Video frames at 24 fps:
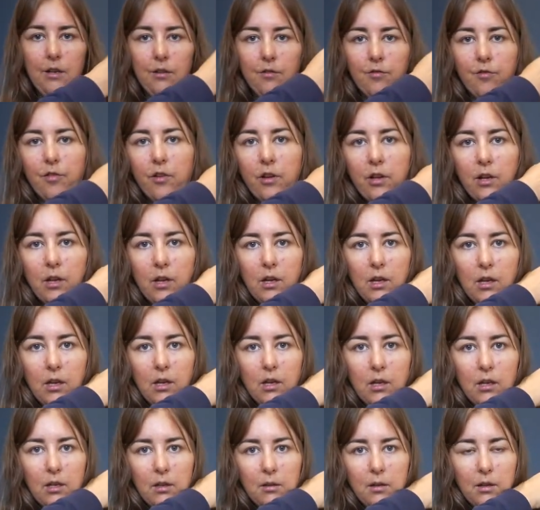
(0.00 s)
of
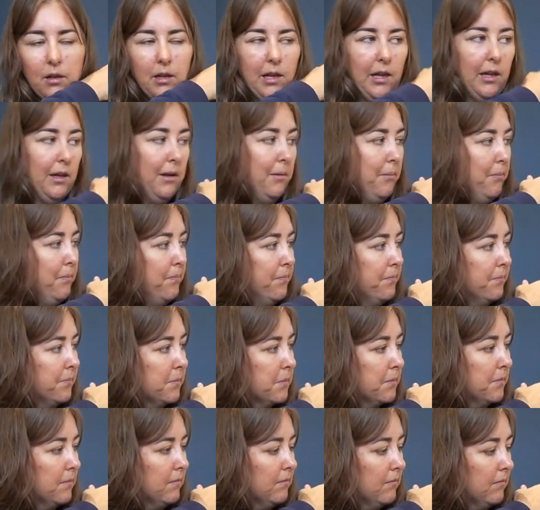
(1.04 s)
sand
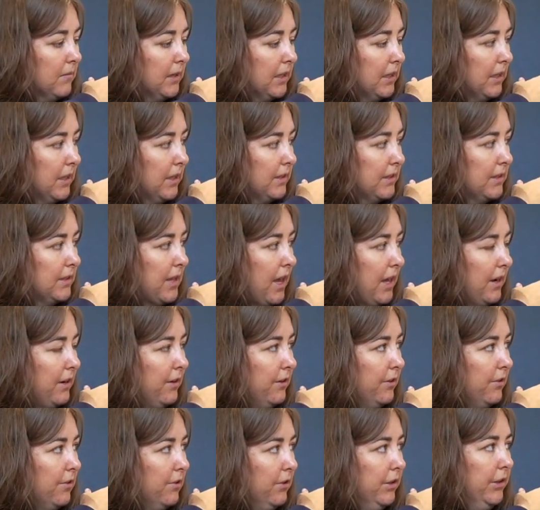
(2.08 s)

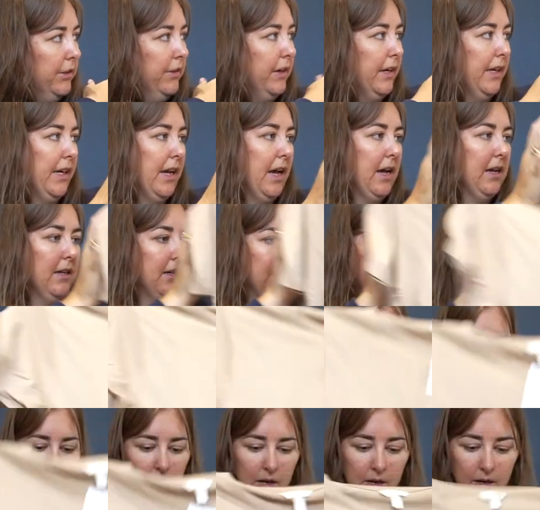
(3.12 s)
colour, I guess,
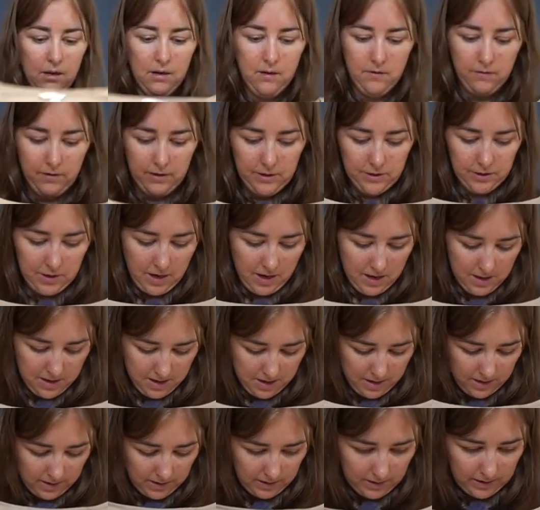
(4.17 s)
which I
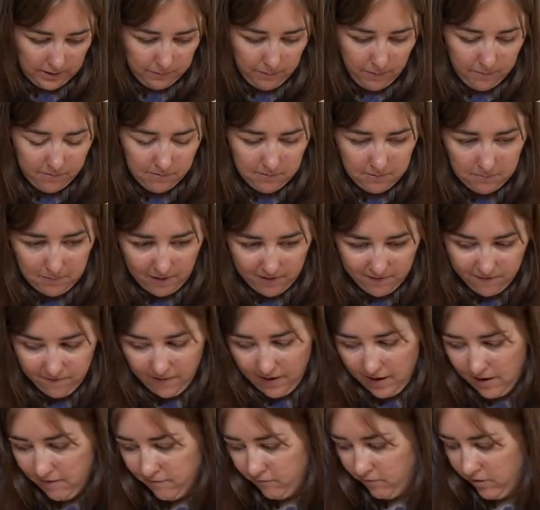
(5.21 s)
think is probably my
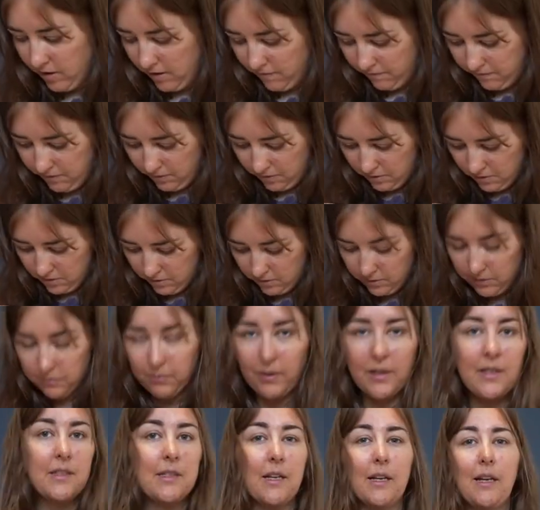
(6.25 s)
favourite of the coloured
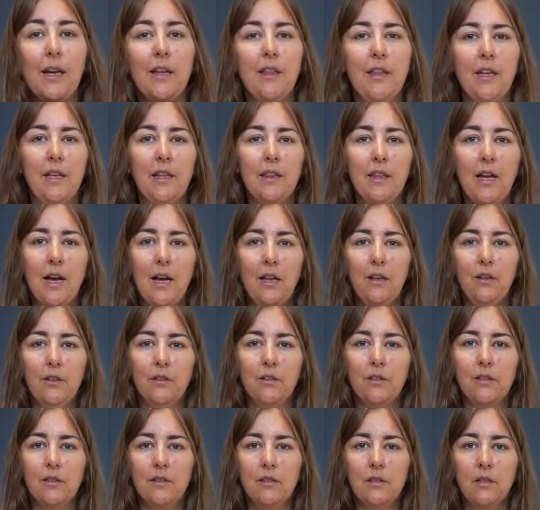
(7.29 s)
ones. Like I think that
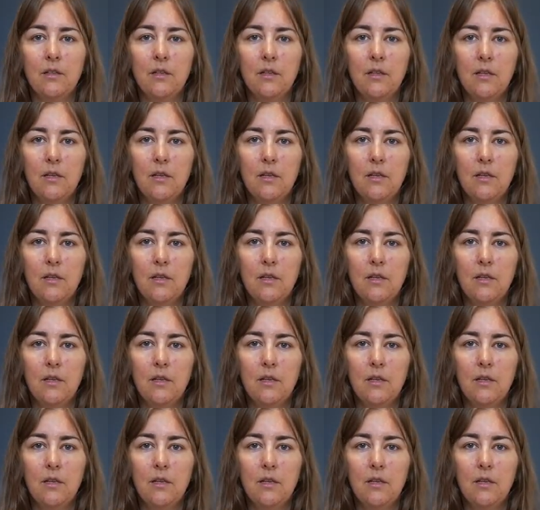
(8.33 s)
looks,